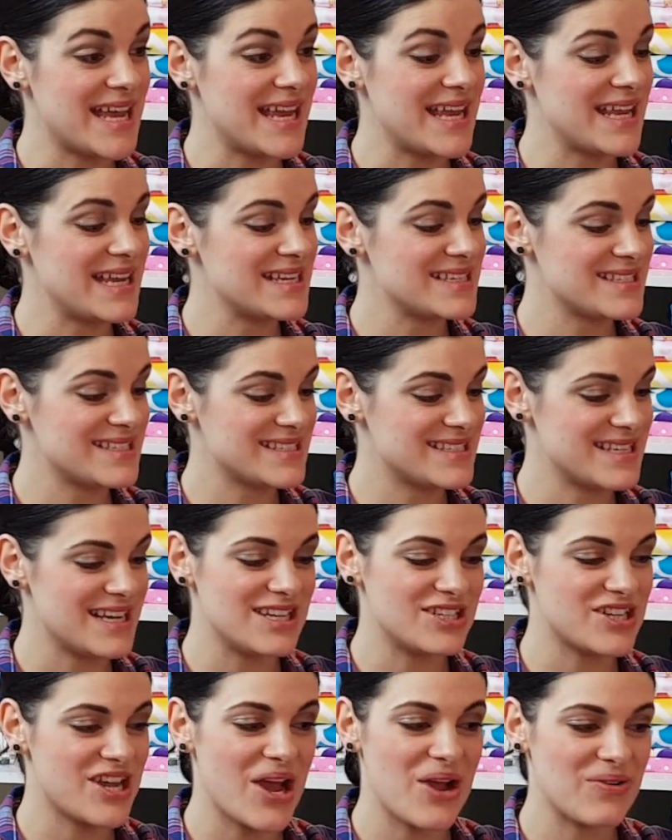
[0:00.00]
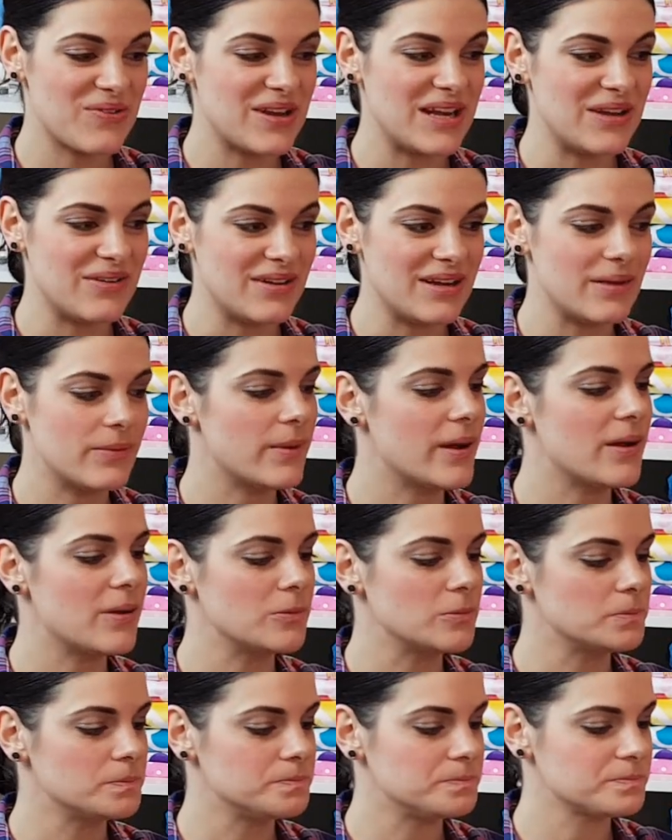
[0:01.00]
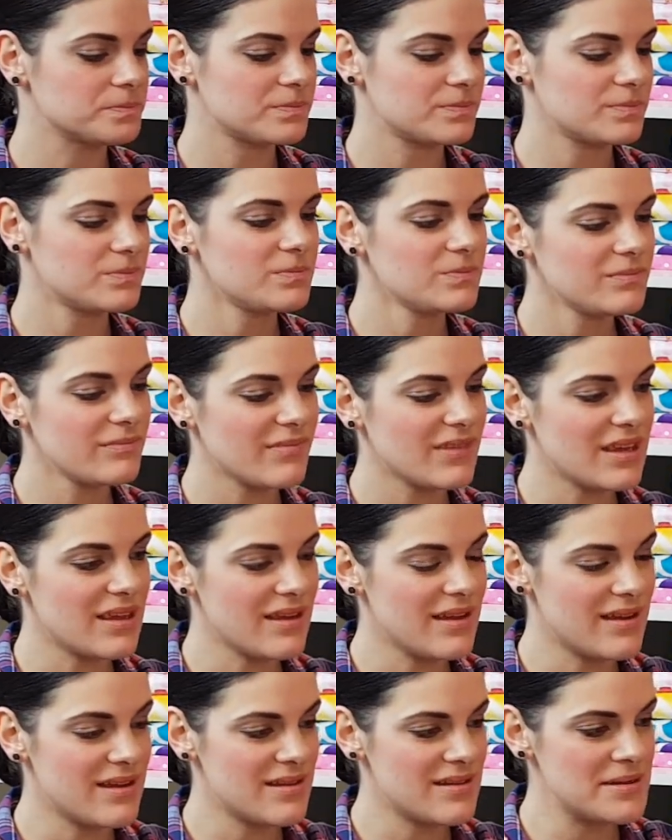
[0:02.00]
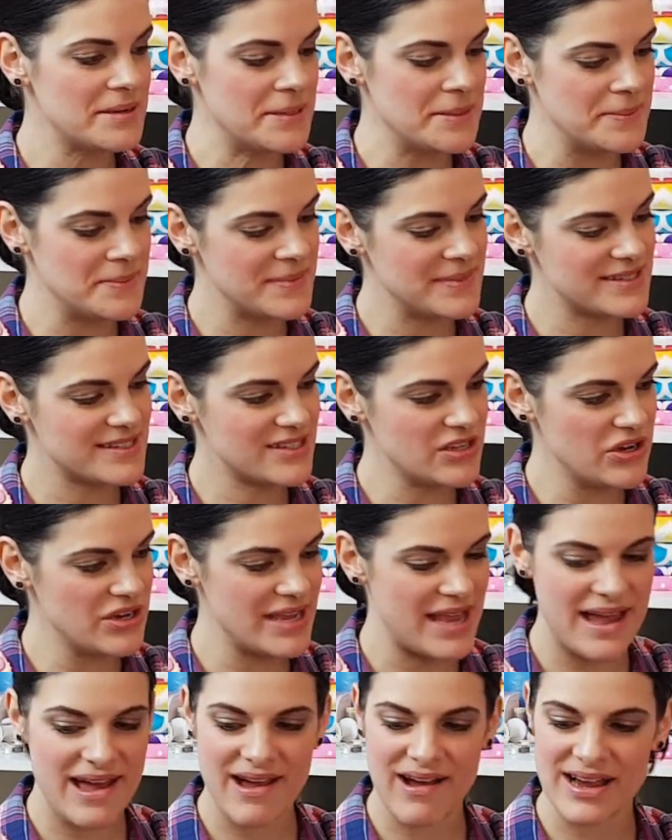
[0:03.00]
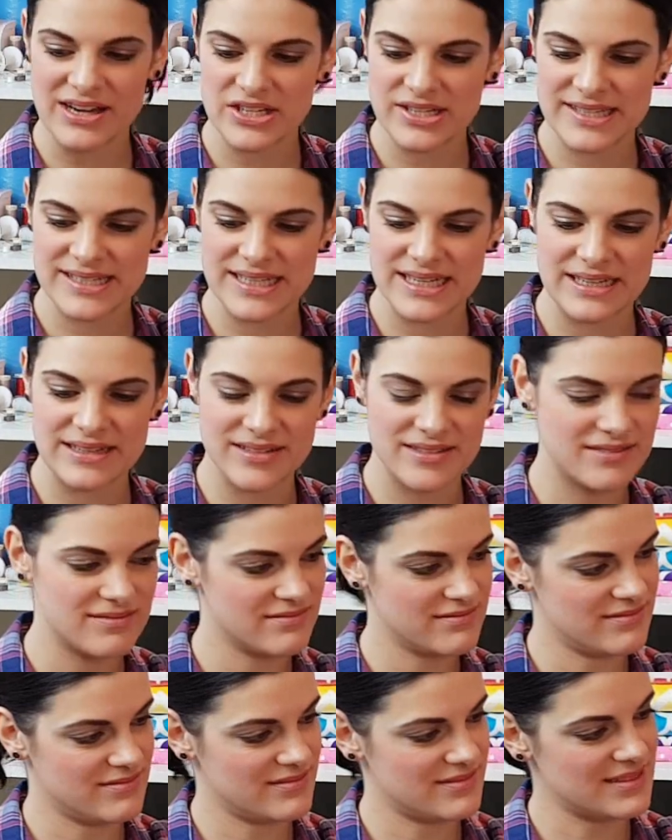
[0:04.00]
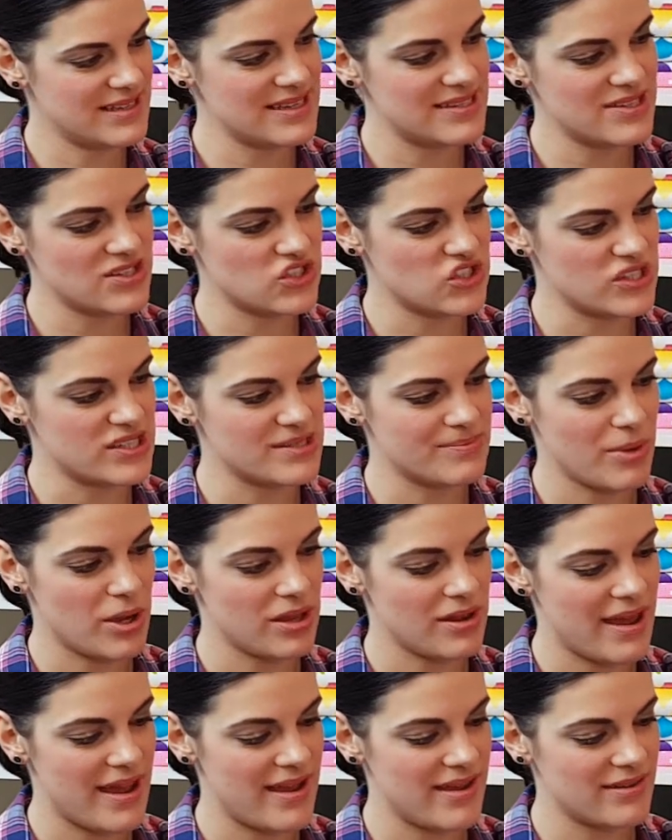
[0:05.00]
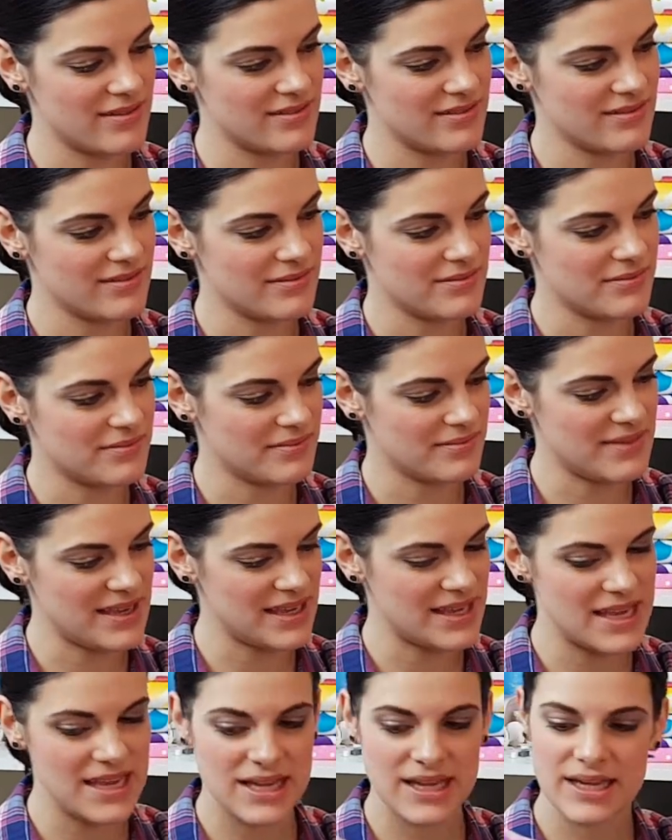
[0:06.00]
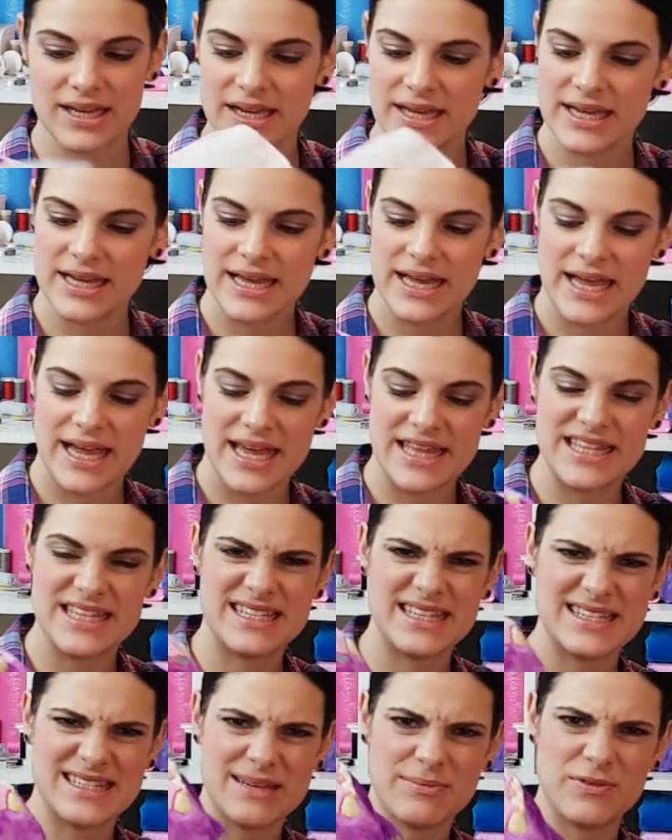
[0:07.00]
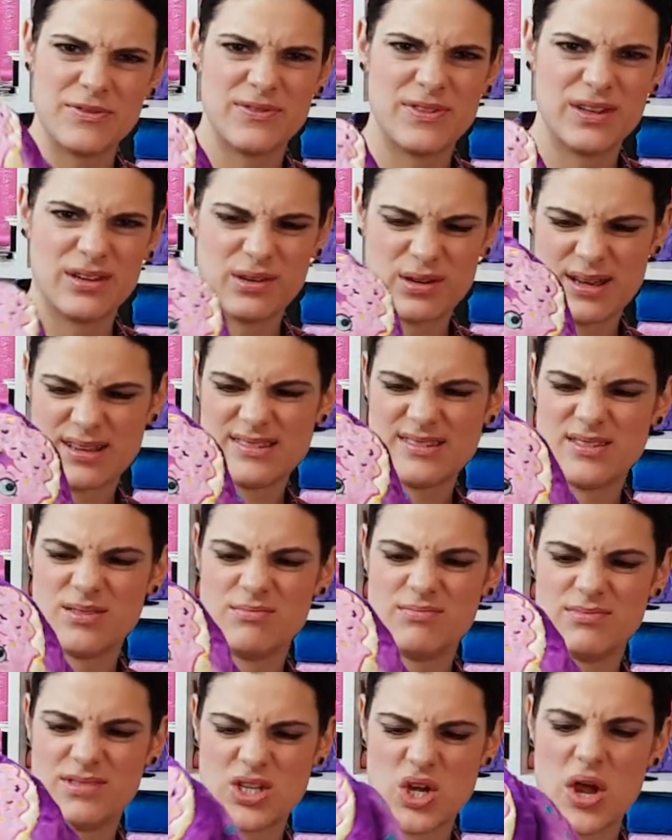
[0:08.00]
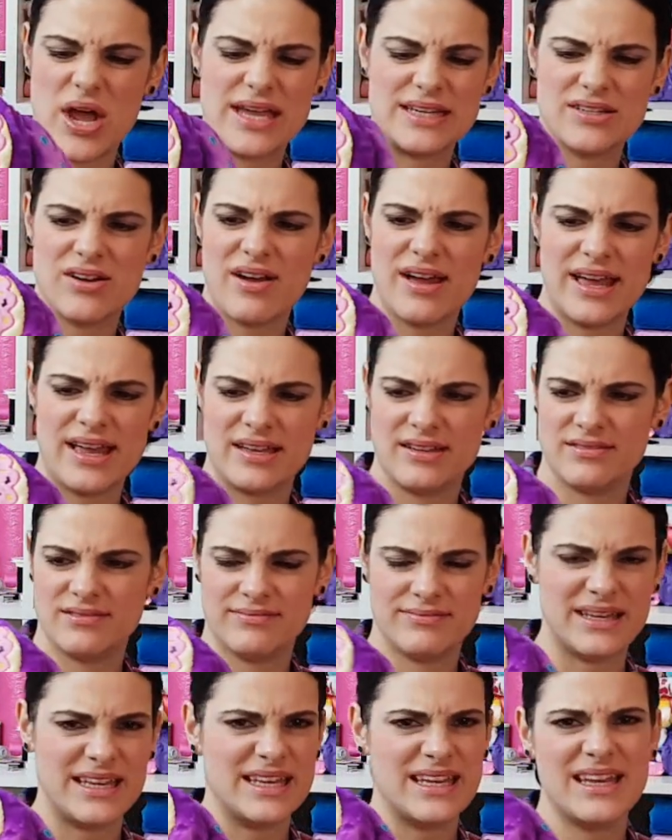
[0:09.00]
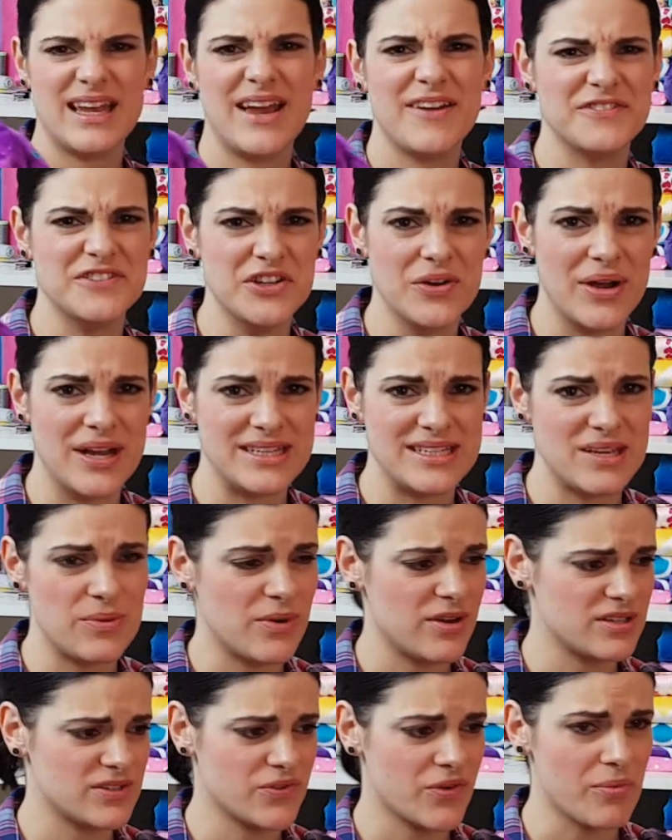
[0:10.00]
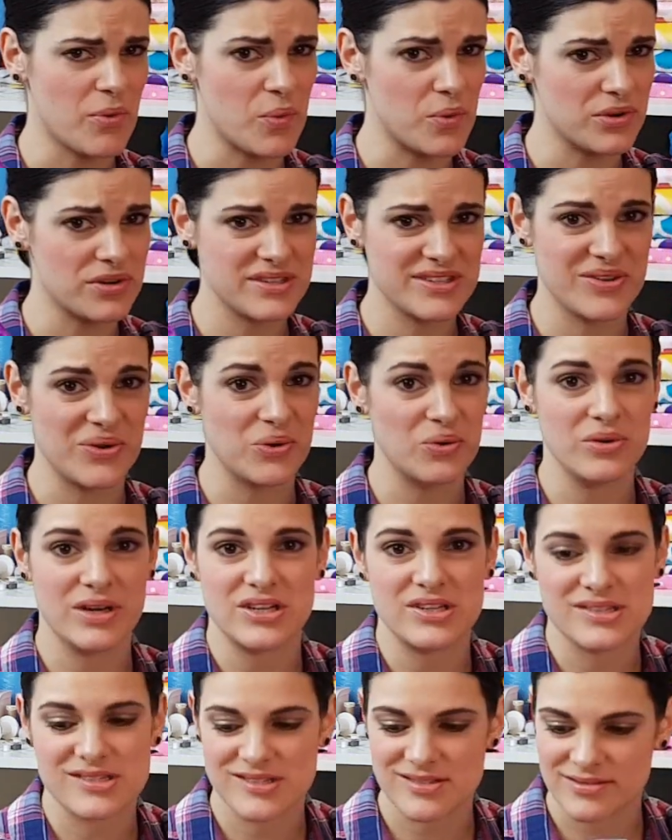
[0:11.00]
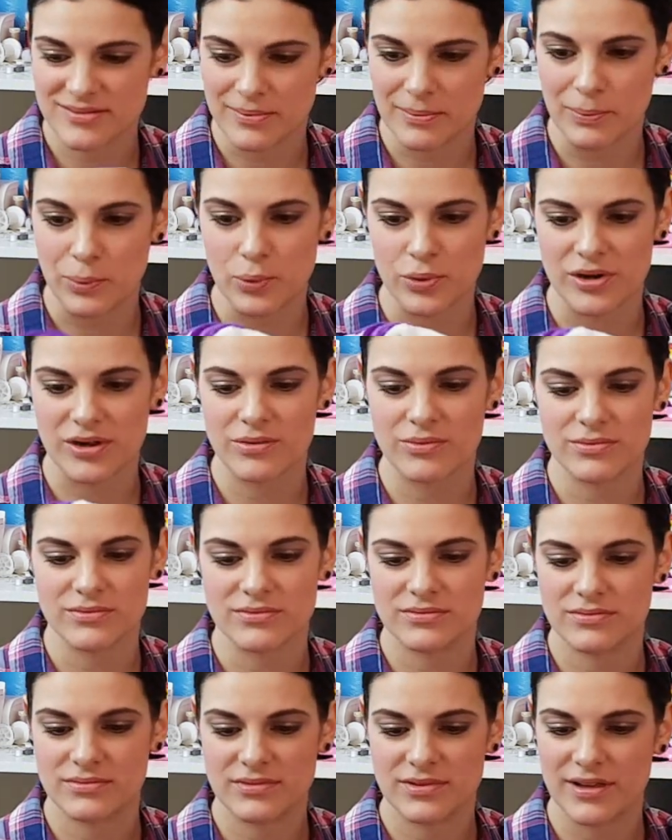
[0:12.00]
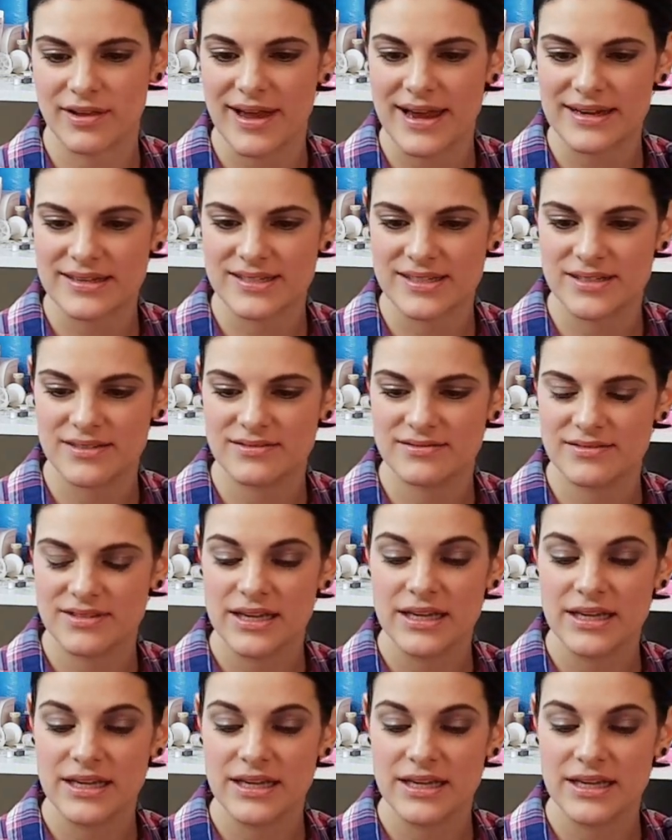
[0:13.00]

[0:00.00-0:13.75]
they stitch out really, really well. So yeah, I just did, this is just Spotlight Minky, and this is some of the custom tie-dye Minky. I have no idea where it's from or what it's called. I just bought it, liked it.